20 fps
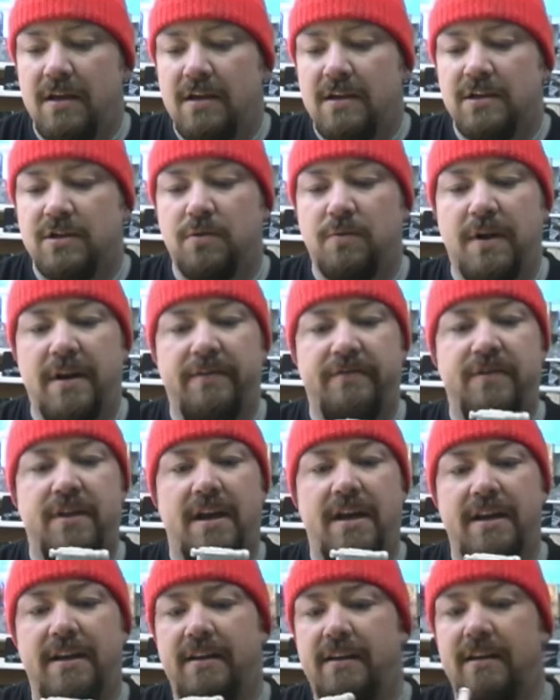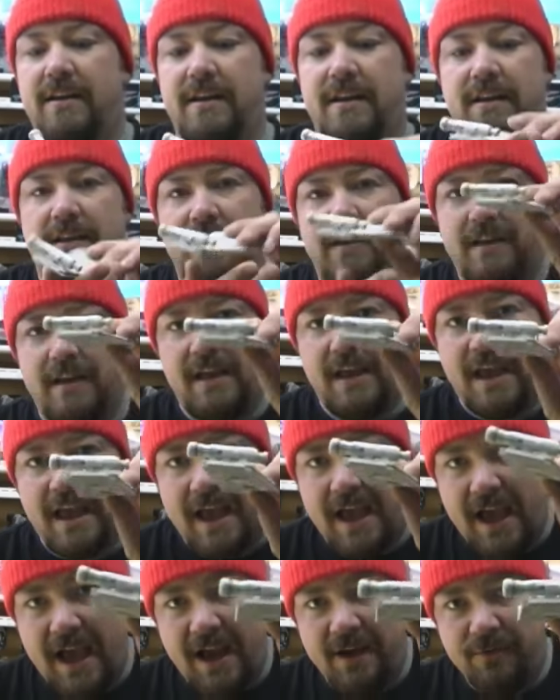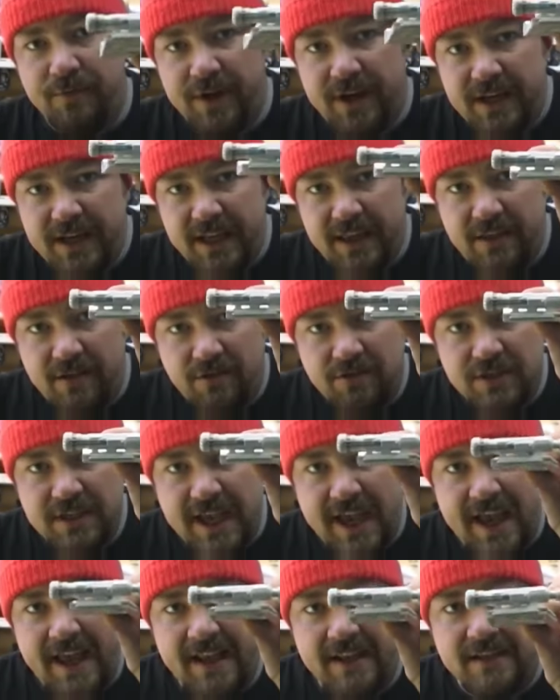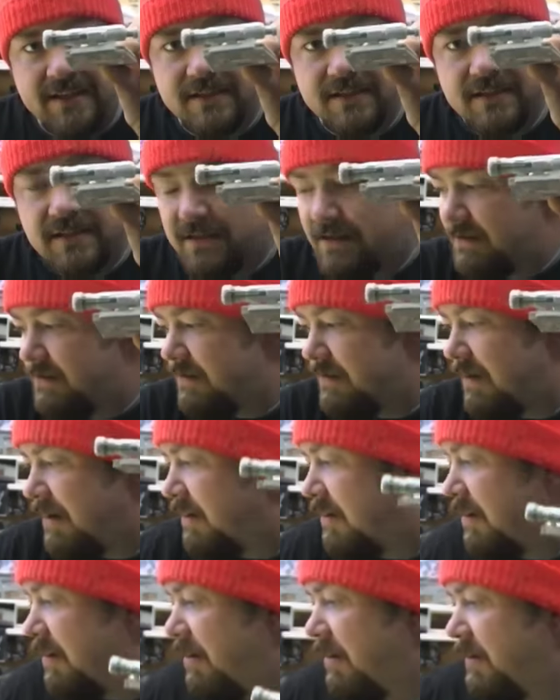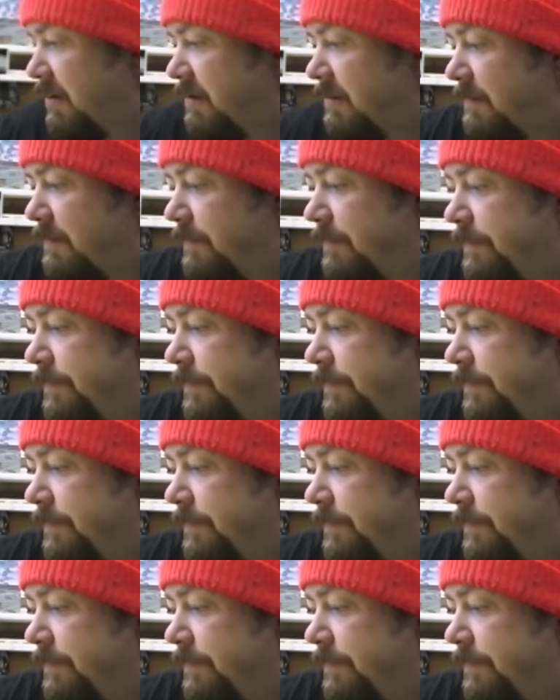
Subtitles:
So what I've done, I redid those ends on all of them.